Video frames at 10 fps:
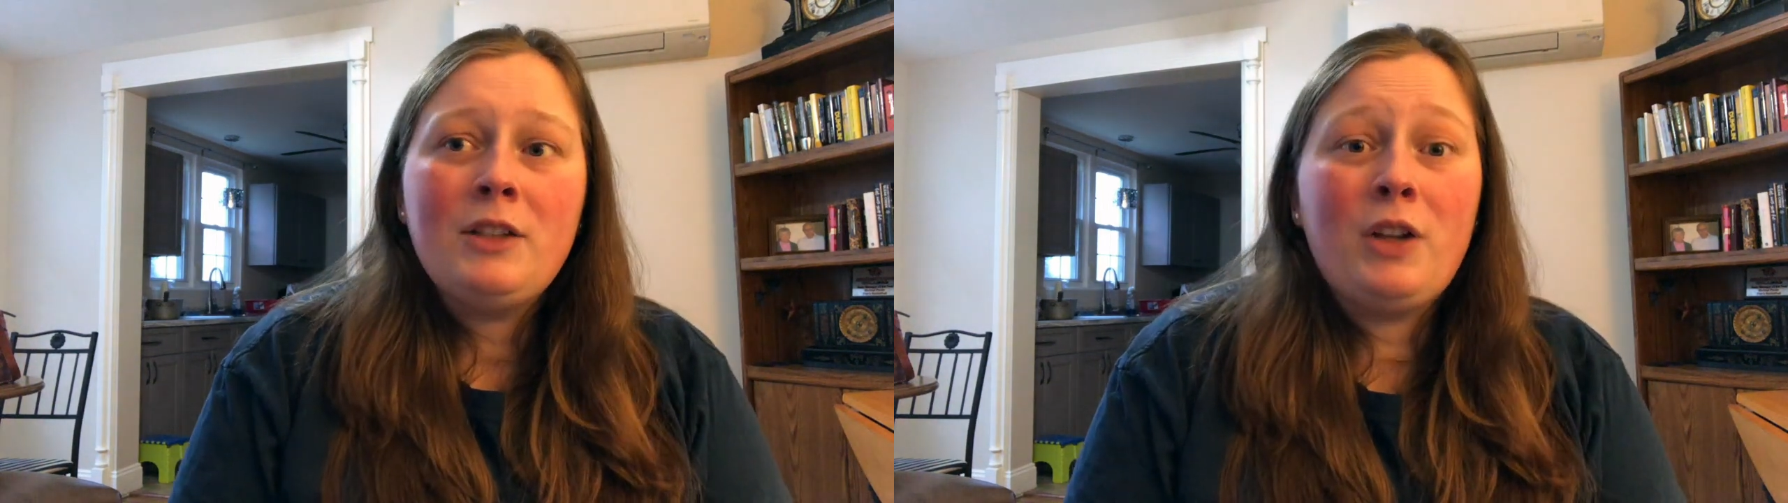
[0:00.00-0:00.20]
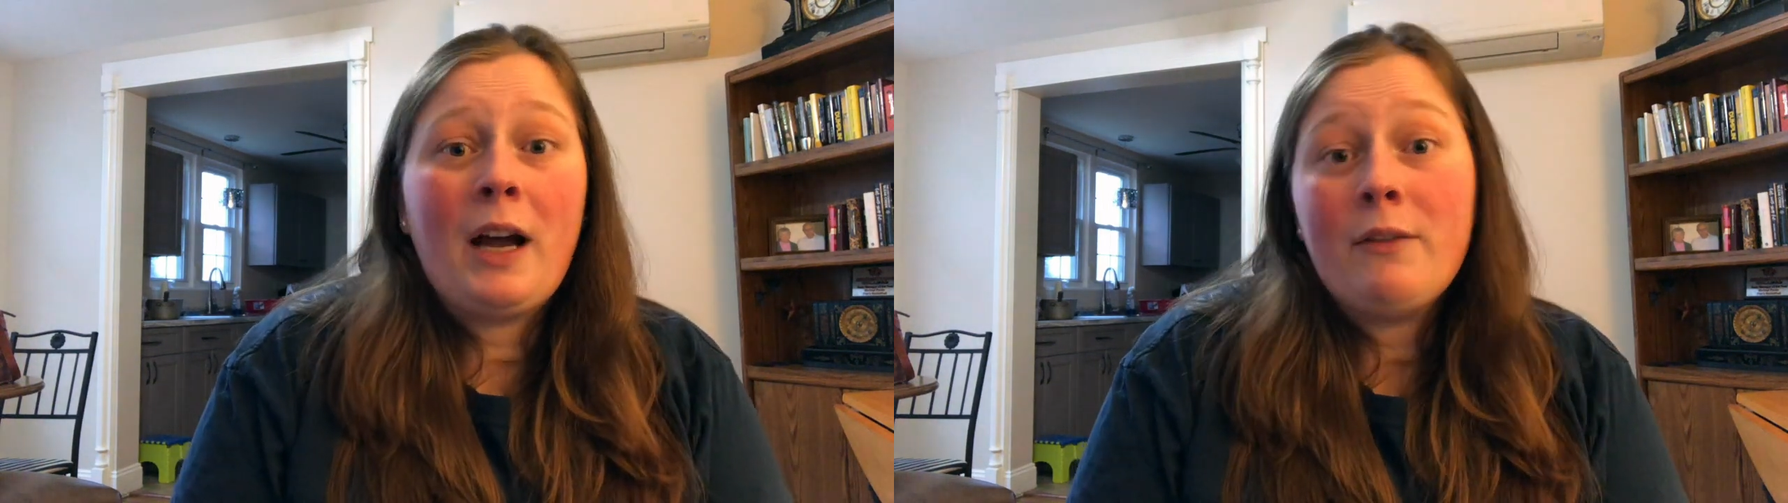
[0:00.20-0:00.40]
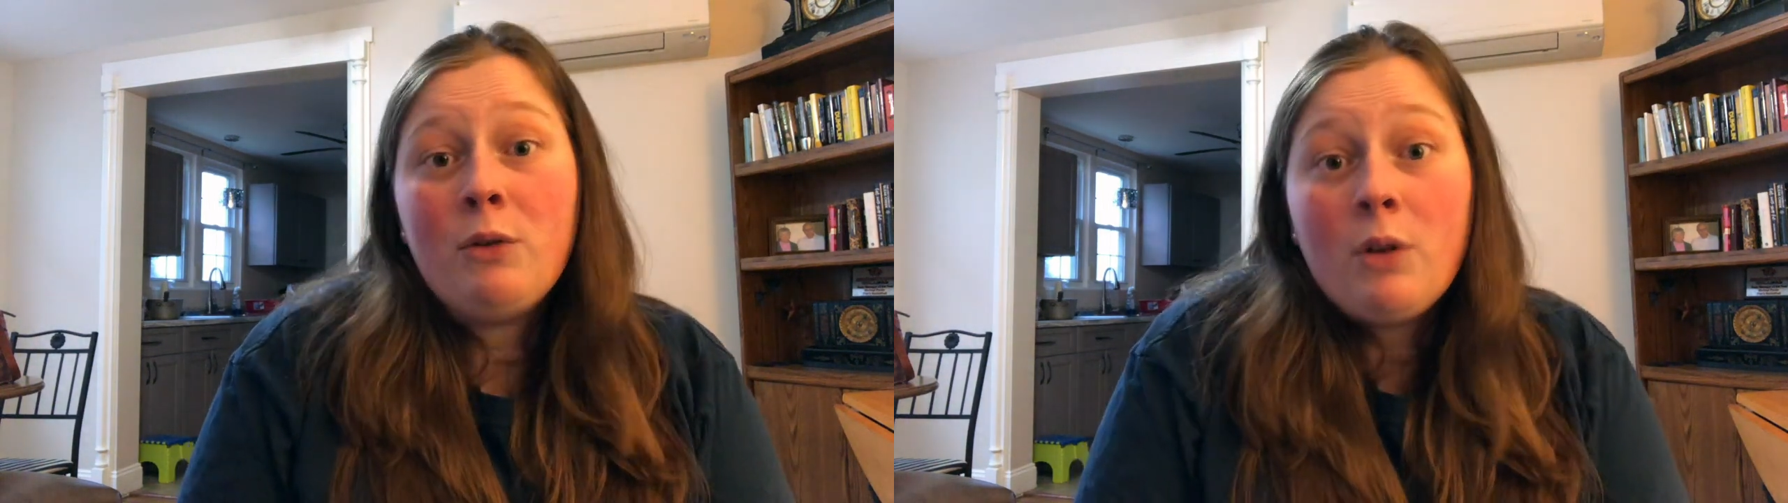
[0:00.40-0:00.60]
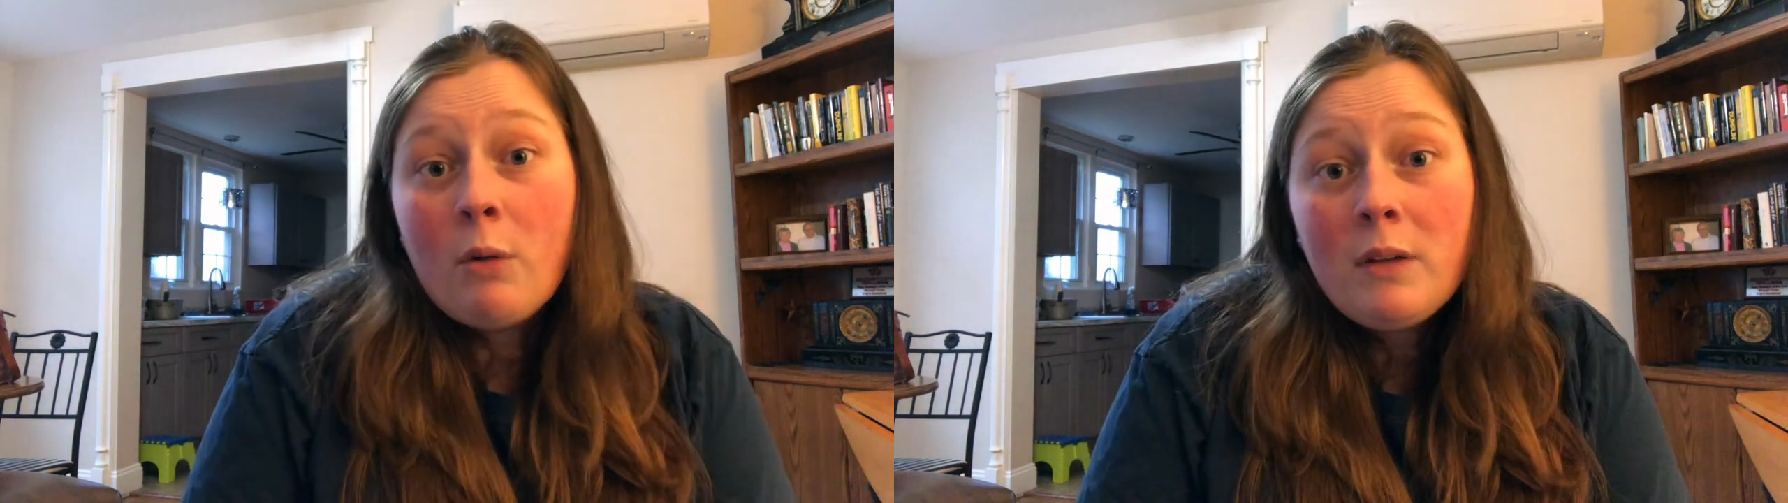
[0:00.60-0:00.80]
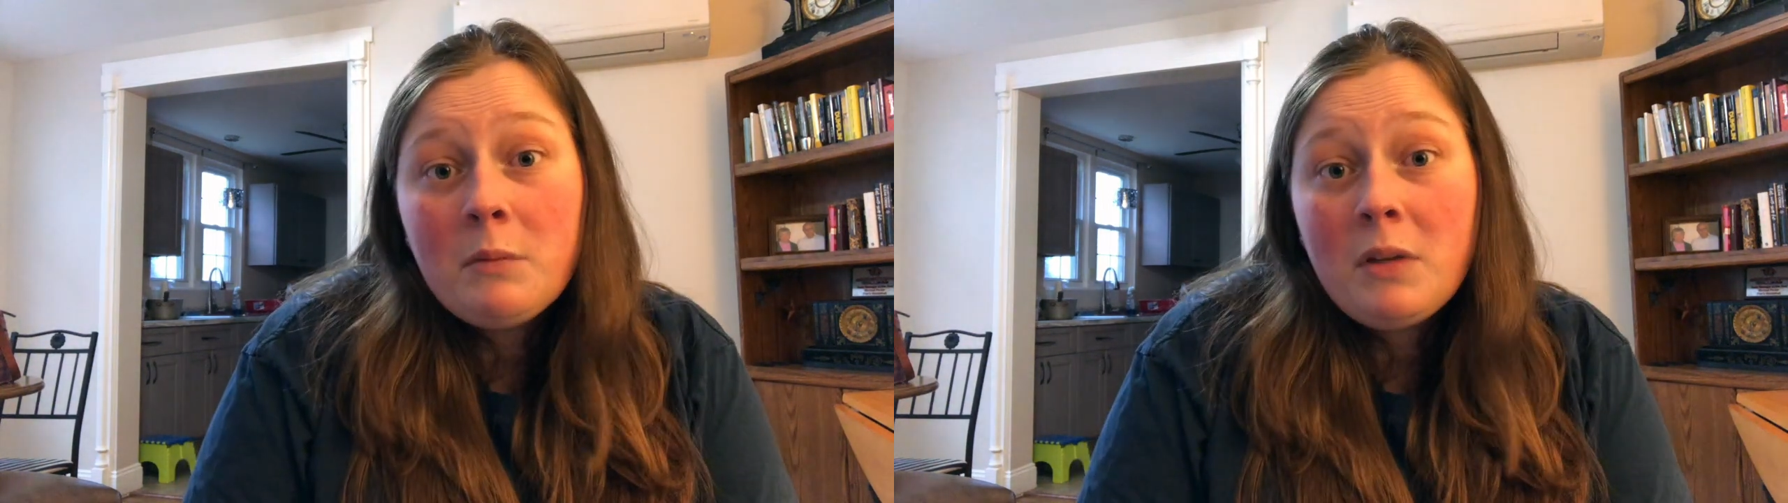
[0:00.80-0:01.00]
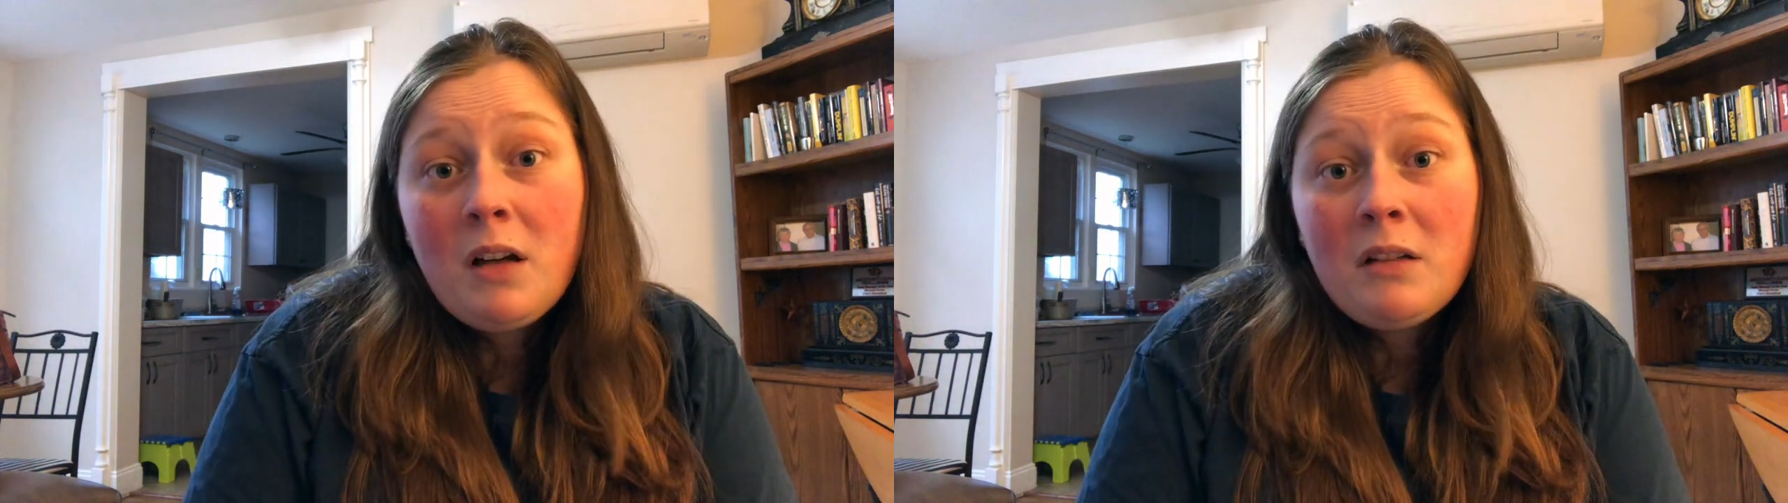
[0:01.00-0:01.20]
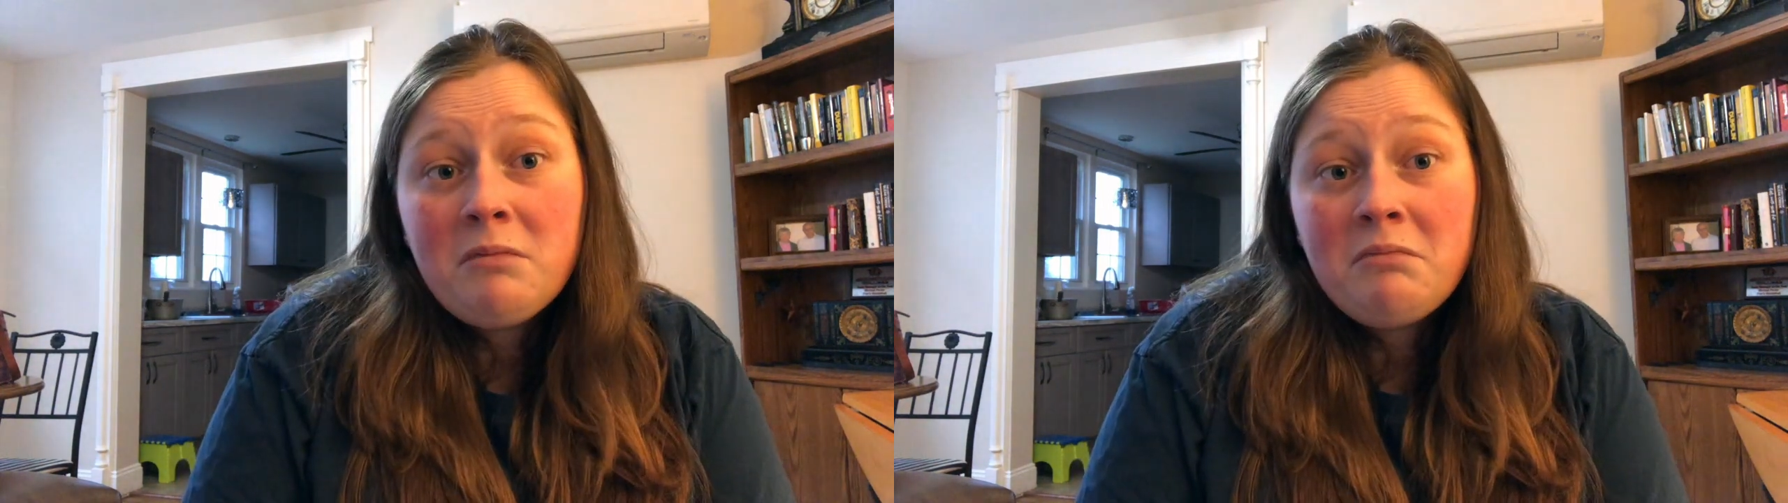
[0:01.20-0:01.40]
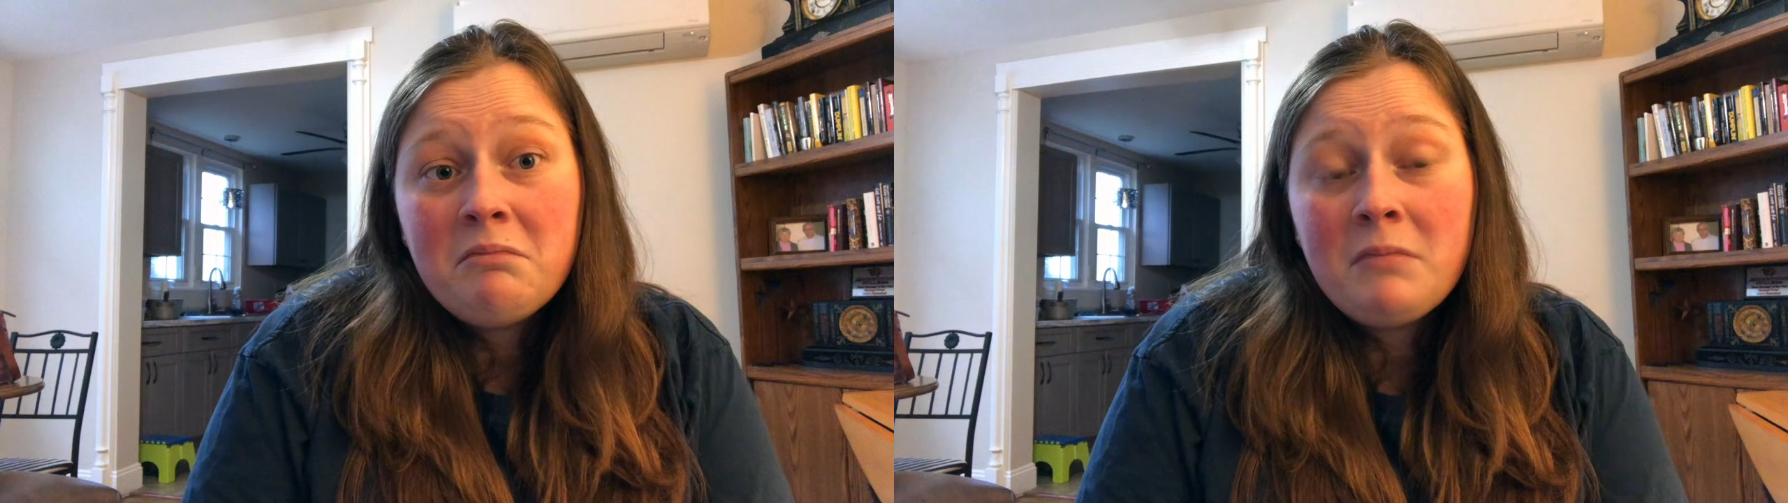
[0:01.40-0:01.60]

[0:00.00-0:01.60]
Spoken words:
Have you known them long?